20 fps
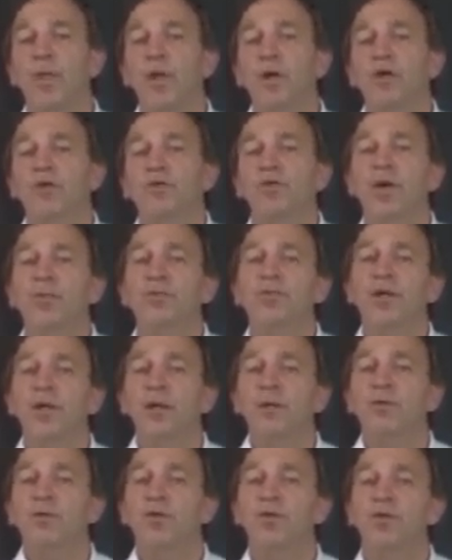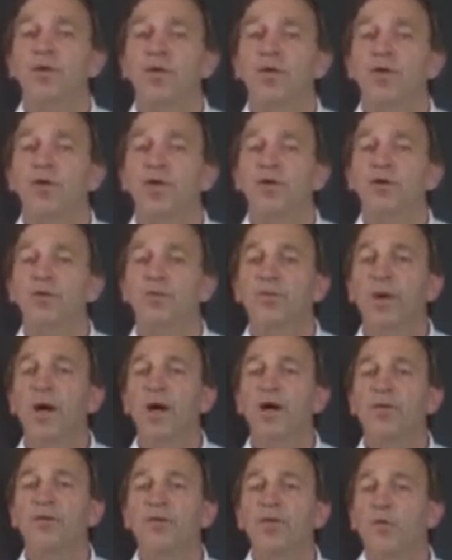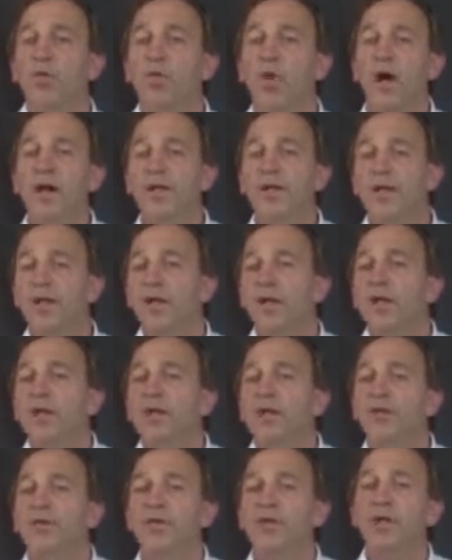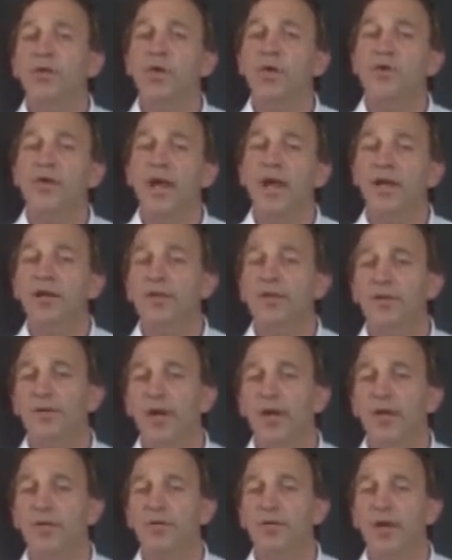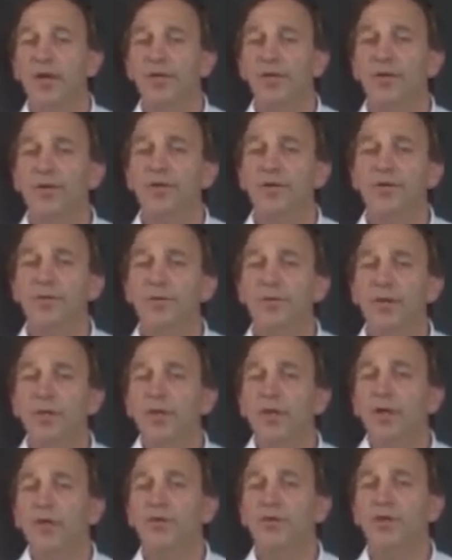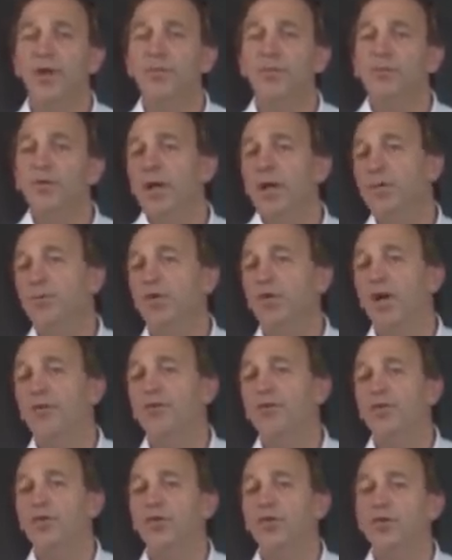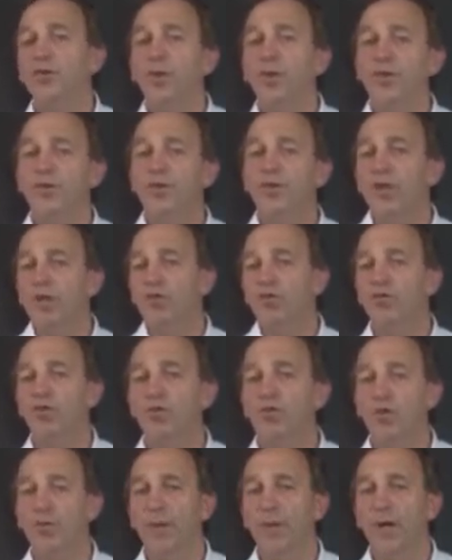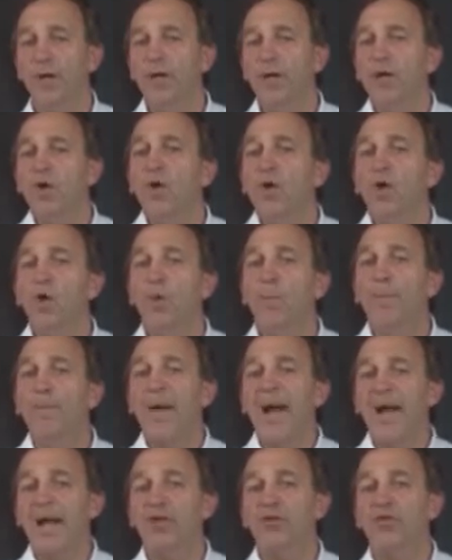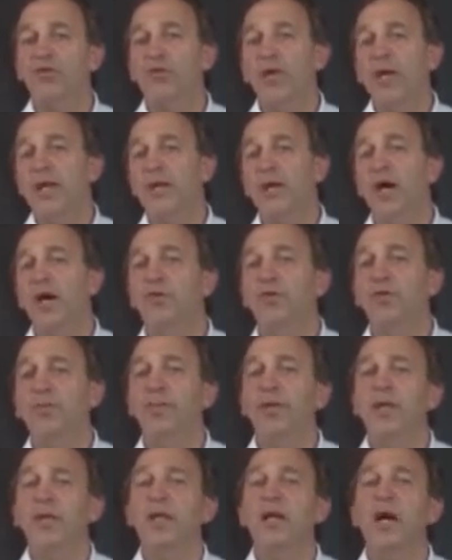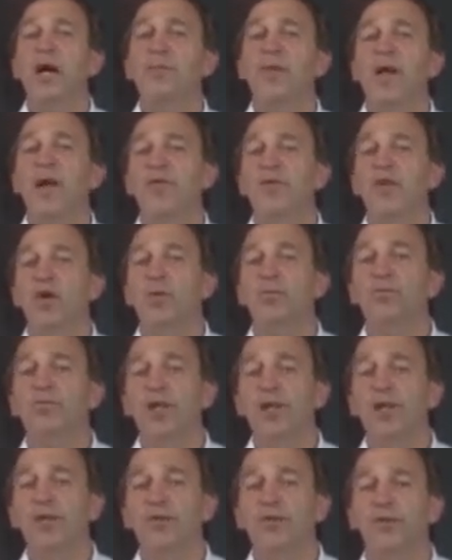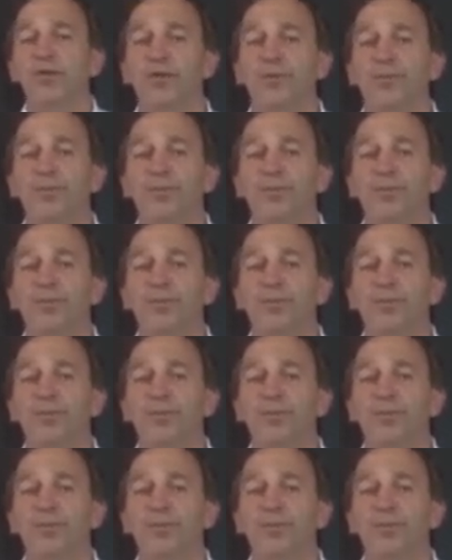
Sometimes this occurs as part of a wider seronegative arthritis, and sometimes after a twisting trauma or back strain after picking up heavy objects.